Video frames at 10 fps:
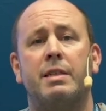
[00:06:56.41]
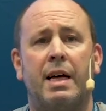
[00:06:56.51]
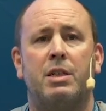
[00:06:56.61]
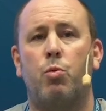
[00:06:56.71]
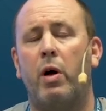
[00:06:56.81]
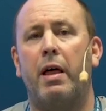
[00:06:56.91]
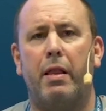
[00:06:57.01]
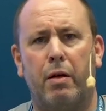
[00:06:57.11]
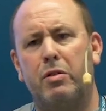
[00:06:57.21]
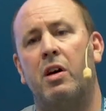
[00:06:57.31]
That's where
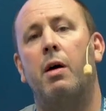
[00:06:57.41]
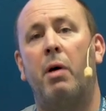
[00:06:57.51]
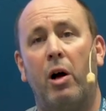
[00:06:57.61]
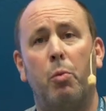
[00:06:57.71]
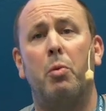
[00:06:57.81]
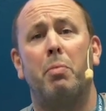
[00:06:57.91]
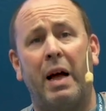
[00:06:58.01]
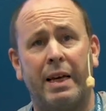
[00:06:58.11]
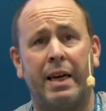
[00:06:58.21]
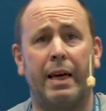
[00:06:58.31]
the term open
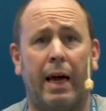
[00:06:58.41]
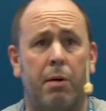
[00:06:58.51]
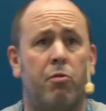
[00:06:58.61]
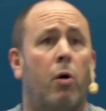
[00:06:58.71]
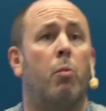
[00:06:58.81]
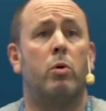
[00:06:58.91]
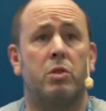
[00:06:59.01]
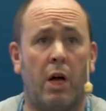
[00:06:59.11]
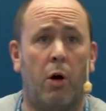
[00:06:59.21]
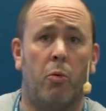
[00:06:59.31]
banking came from, was
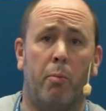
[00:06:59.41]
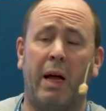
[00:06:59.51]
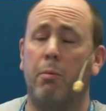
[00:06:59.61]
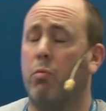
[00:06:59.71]
the Open Bank